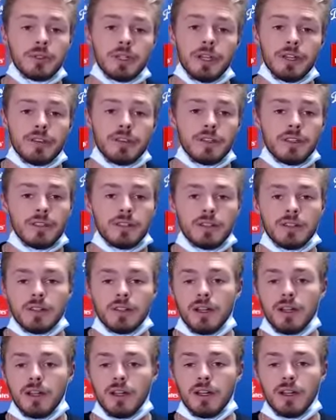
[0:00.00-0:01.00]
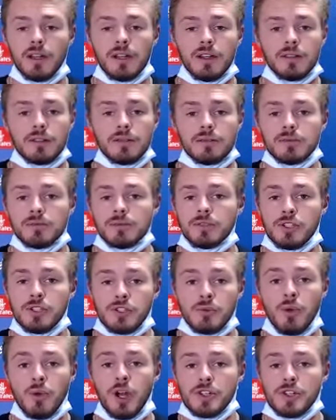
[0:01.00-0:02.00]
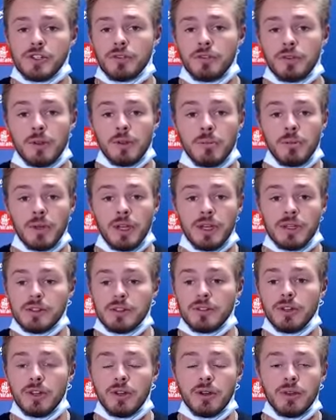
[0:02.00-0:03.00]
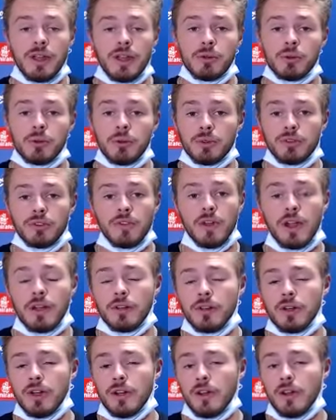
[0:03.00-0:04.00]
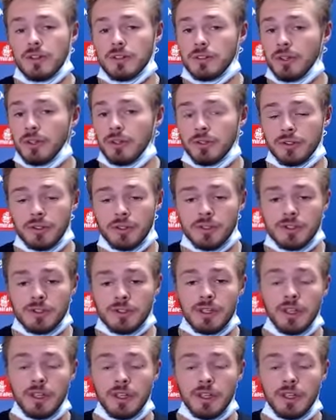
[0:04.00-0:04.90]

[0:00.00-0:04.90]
I think just watching from the bench, you know, everyone was firing on all cylinders.